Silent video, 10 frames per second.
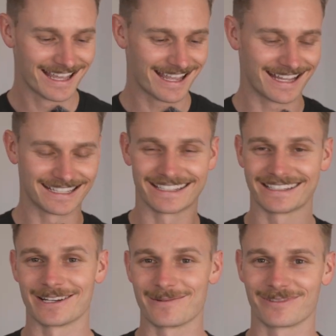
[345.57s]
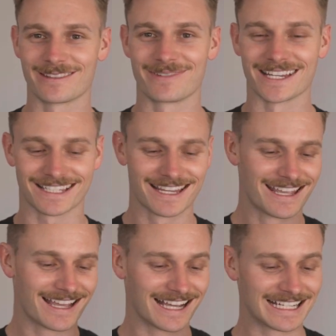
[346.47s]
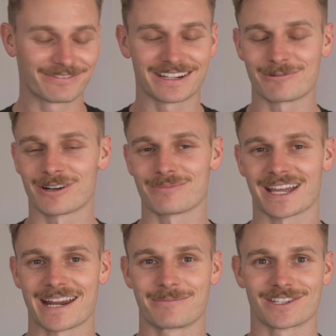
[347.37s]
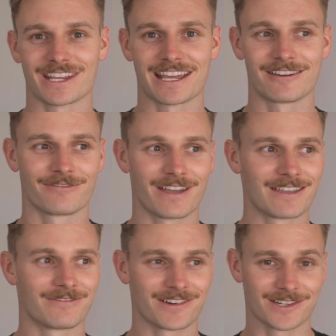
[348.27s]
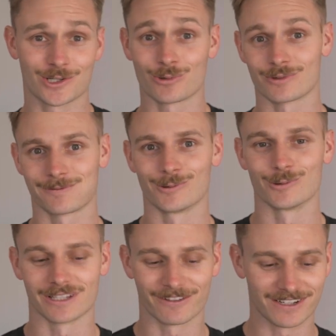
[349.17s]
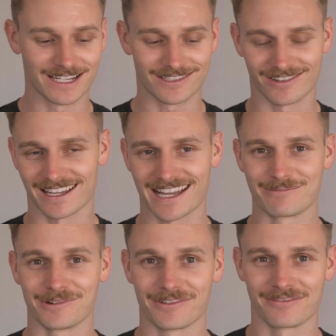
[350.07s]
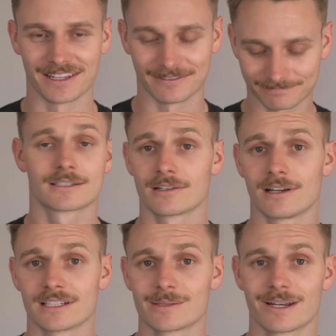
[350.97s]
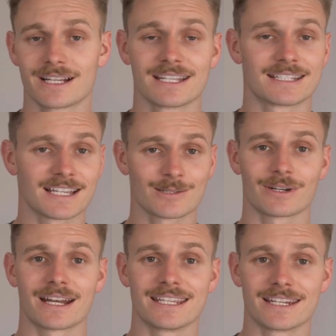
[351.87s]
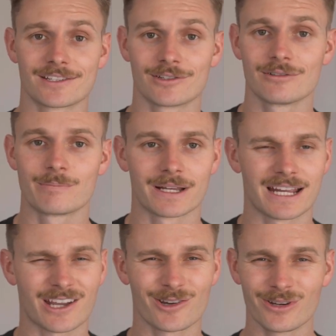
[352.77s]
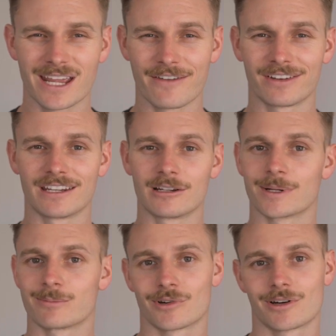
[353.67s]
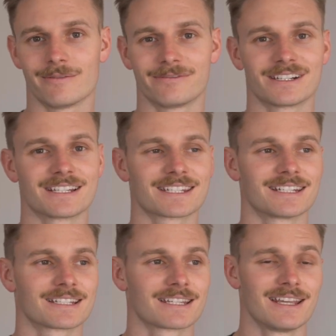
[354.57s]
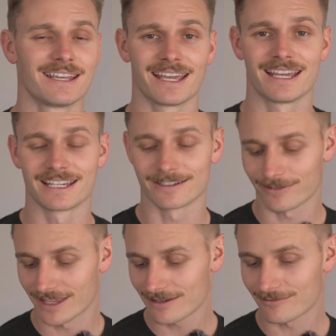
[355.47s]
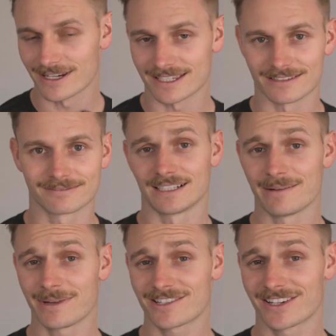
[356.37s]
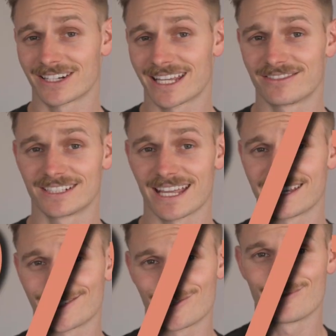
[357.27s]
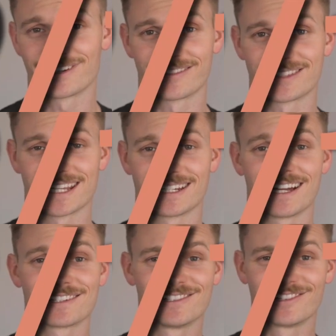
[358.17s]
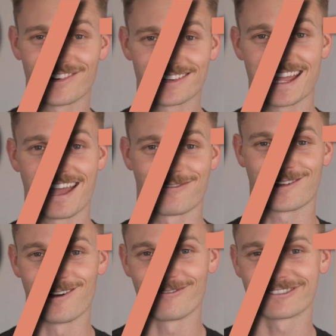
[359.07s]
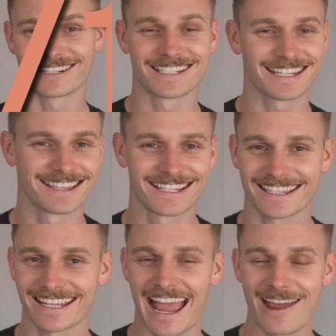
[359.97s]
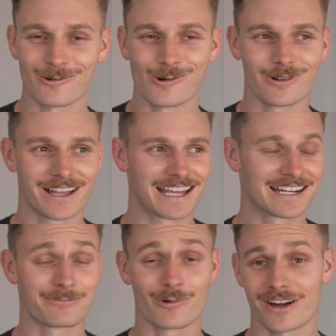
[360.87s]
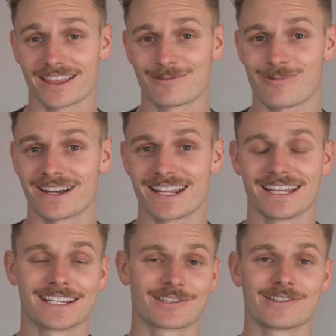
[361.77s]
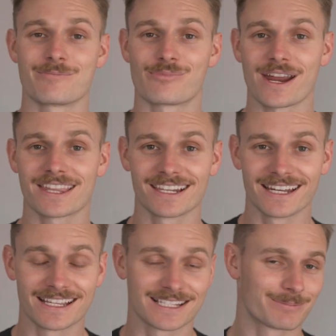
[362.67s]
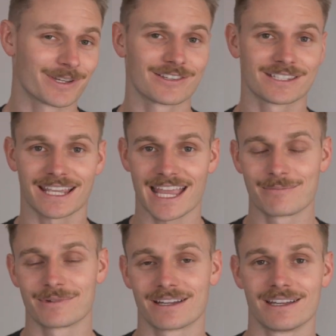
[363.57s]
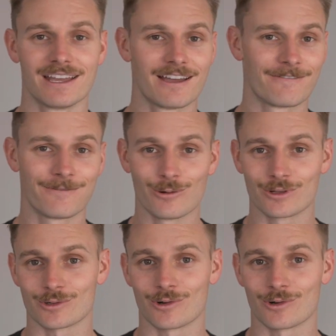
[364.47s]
and hope for the best. I definitely want my camera to have a very short fall if it is going to come off of here. So ultimately it does what I need it to do, but I could have a little bit more confidence in it. And for that reason, I'm actually going to give it a 2 out of 10. I do not have confidence in this thing at all, and I'm worried that one day it is going to break the lens because the camera falls